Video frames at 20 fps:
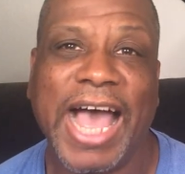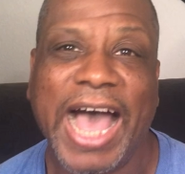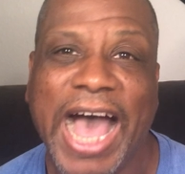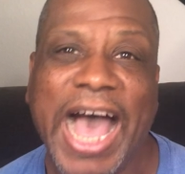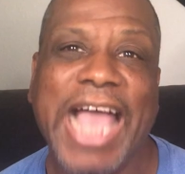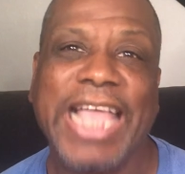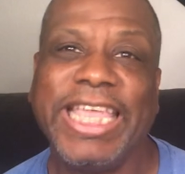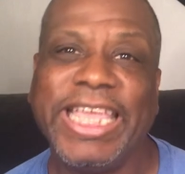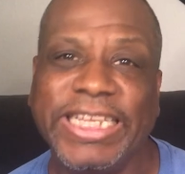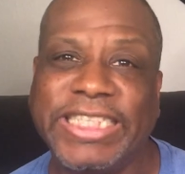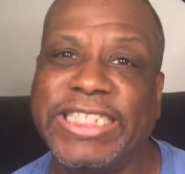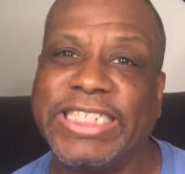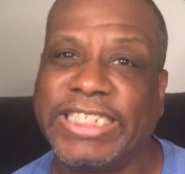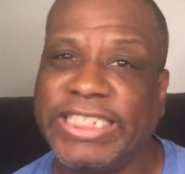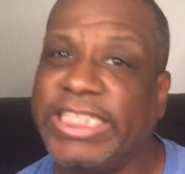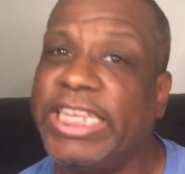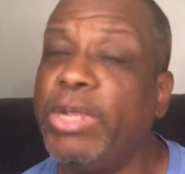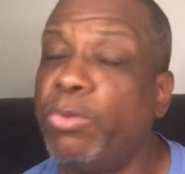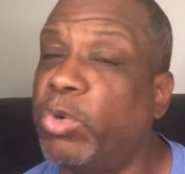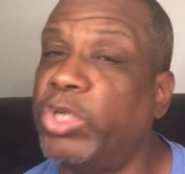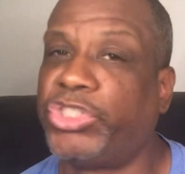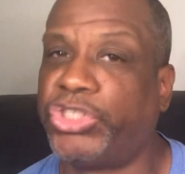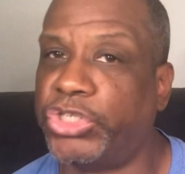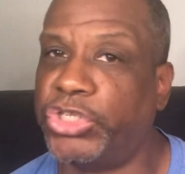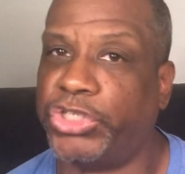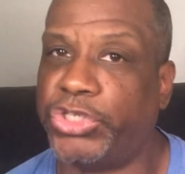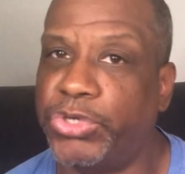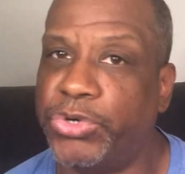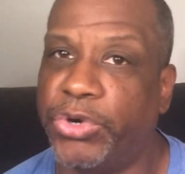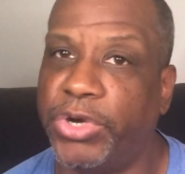I get to see what you're
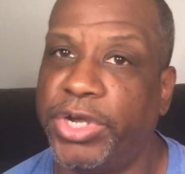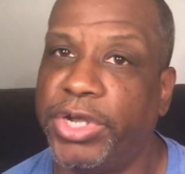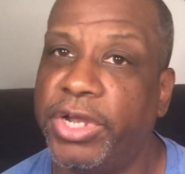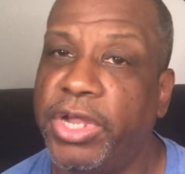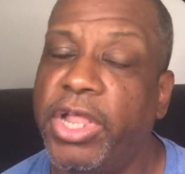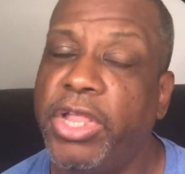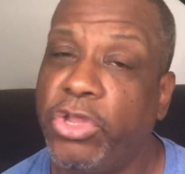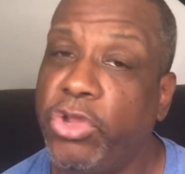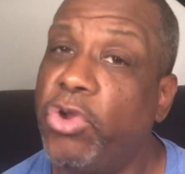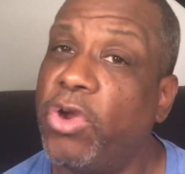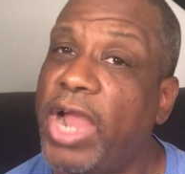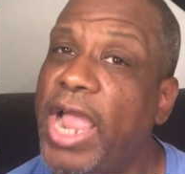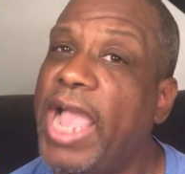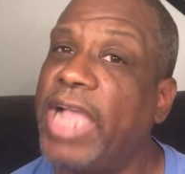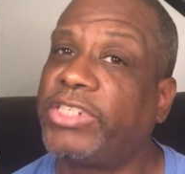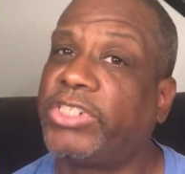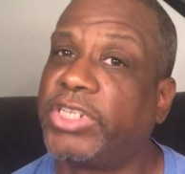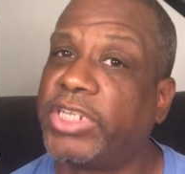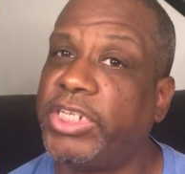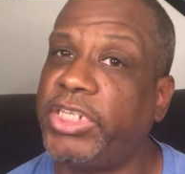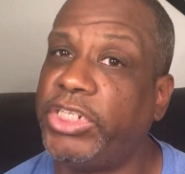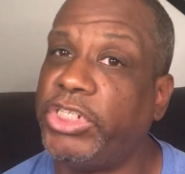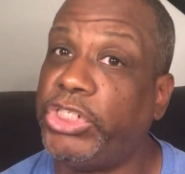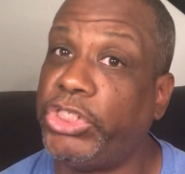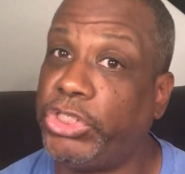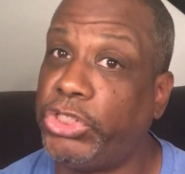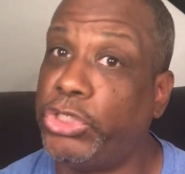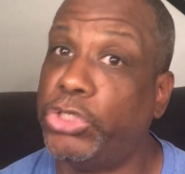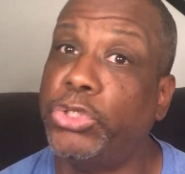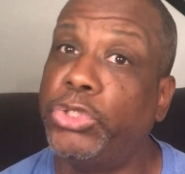doing. You're actually
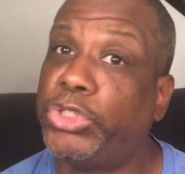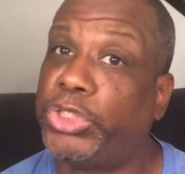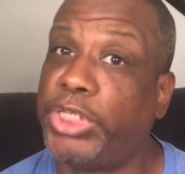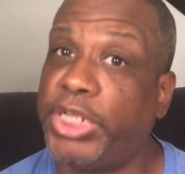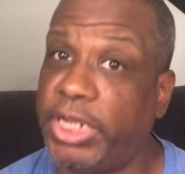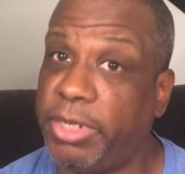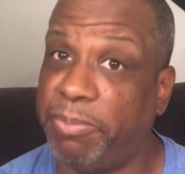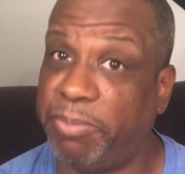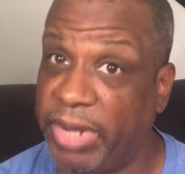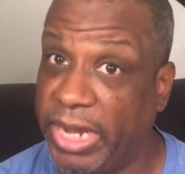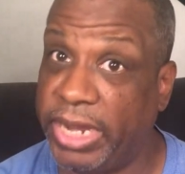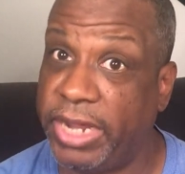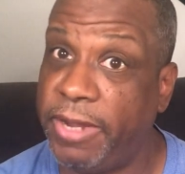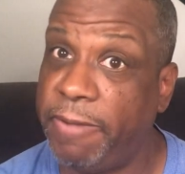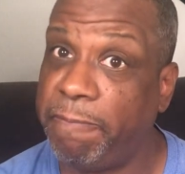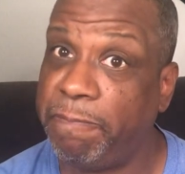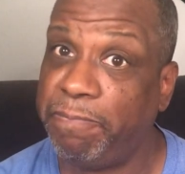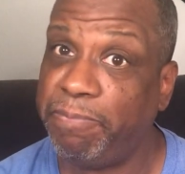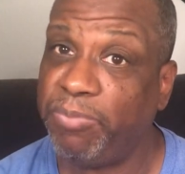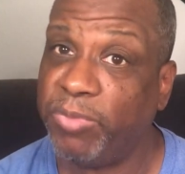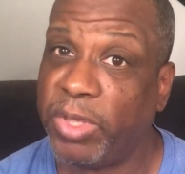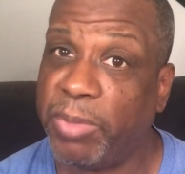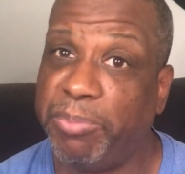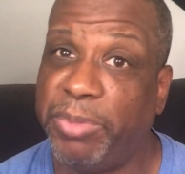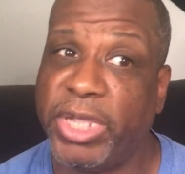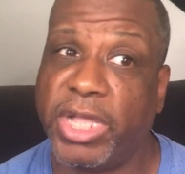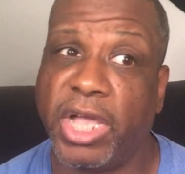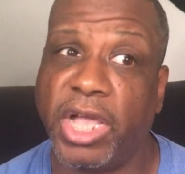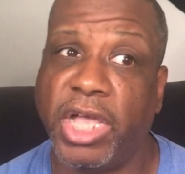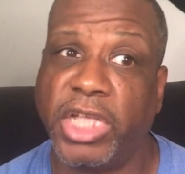using me,
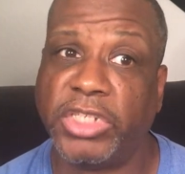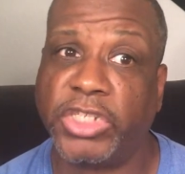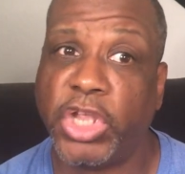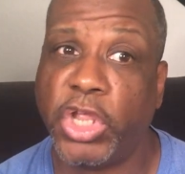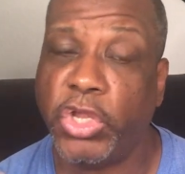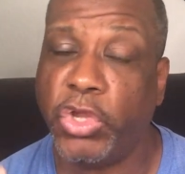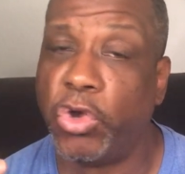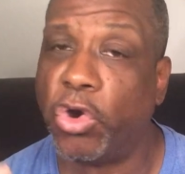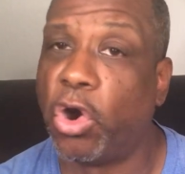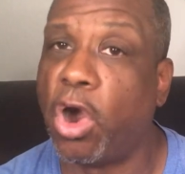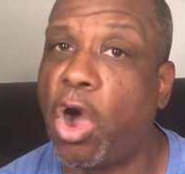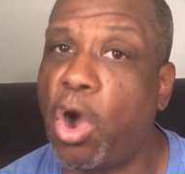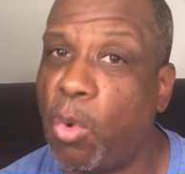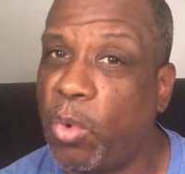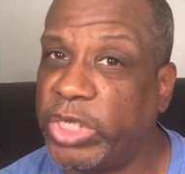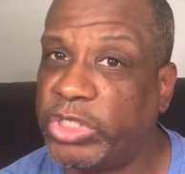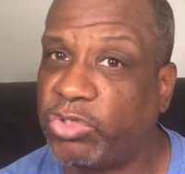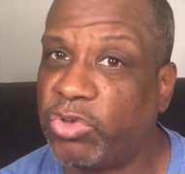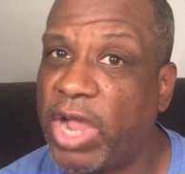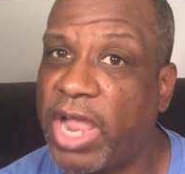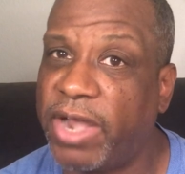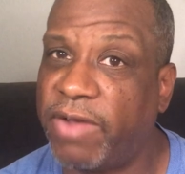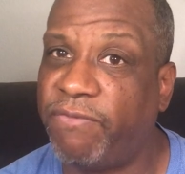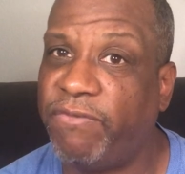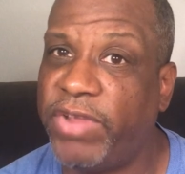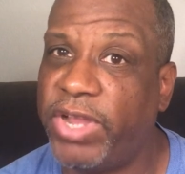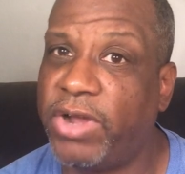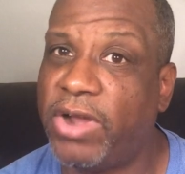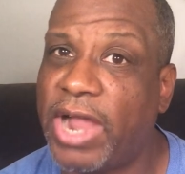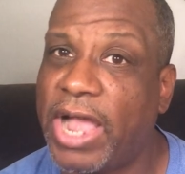because you're always trying to
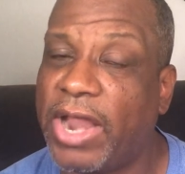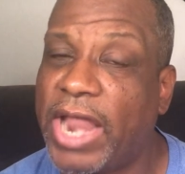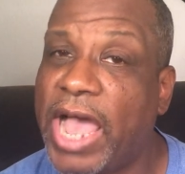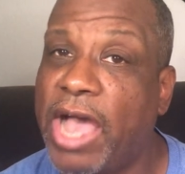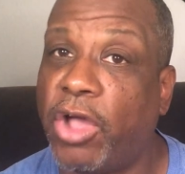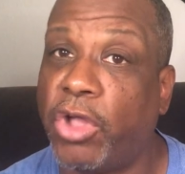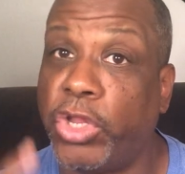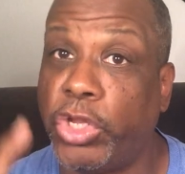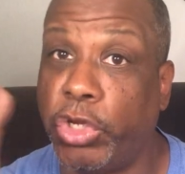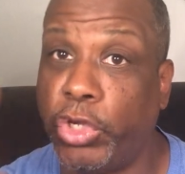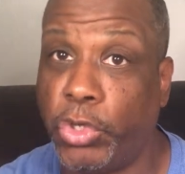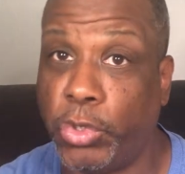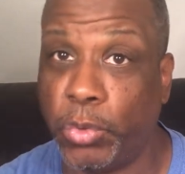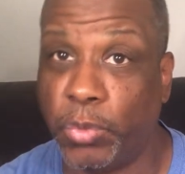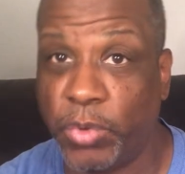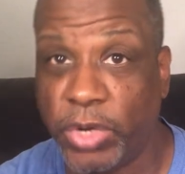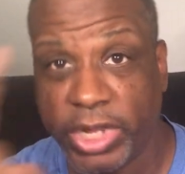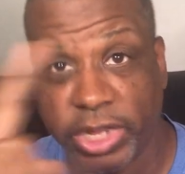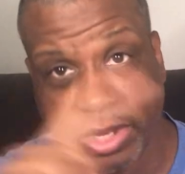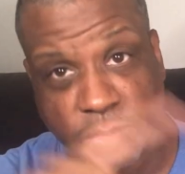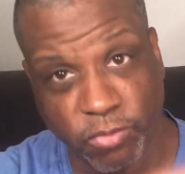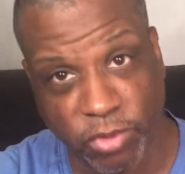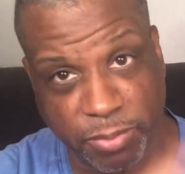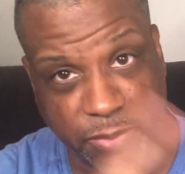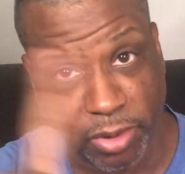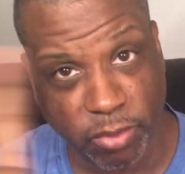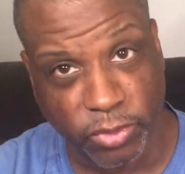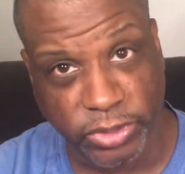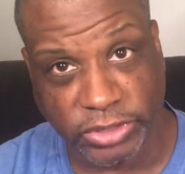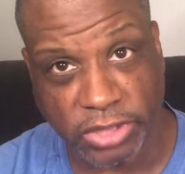figure out how you win.
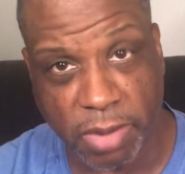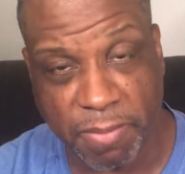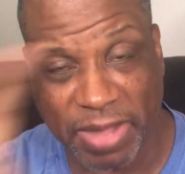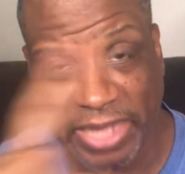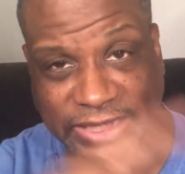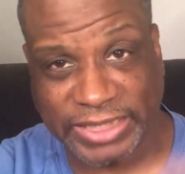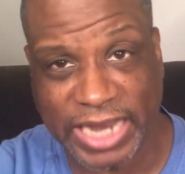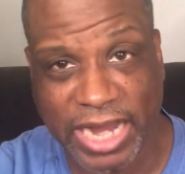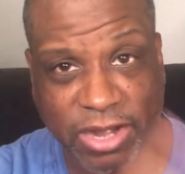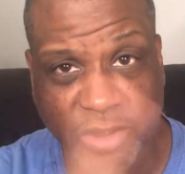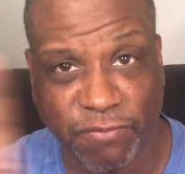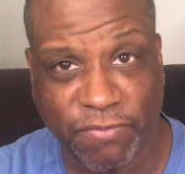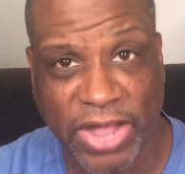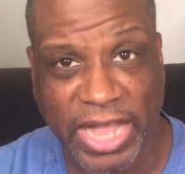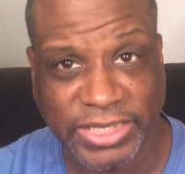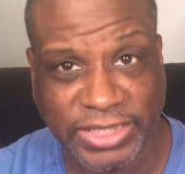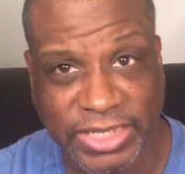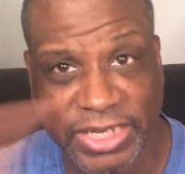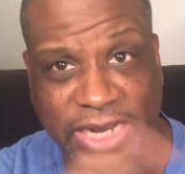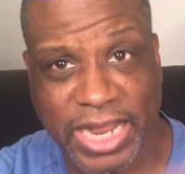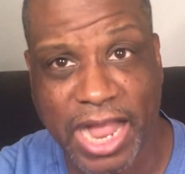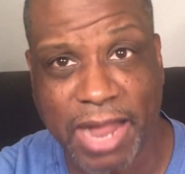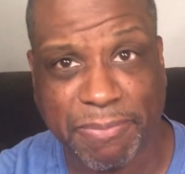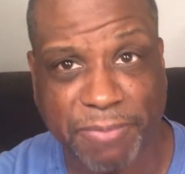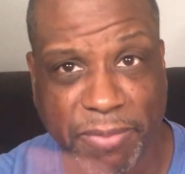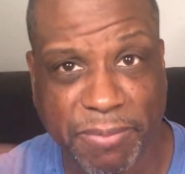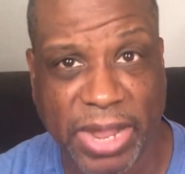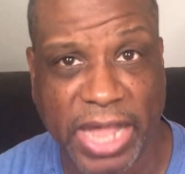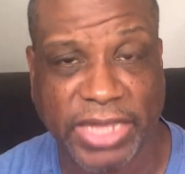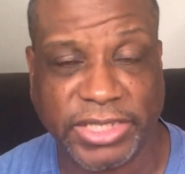Remember, we're talking about sacrificing and
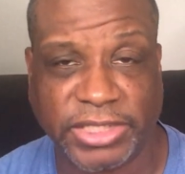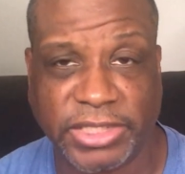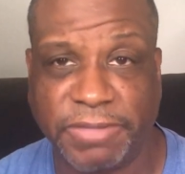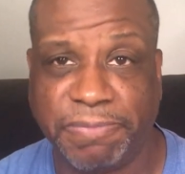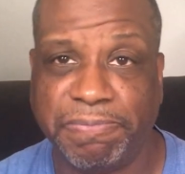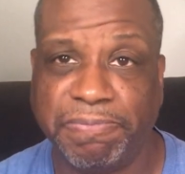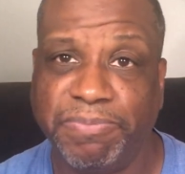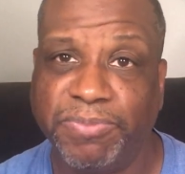compromising.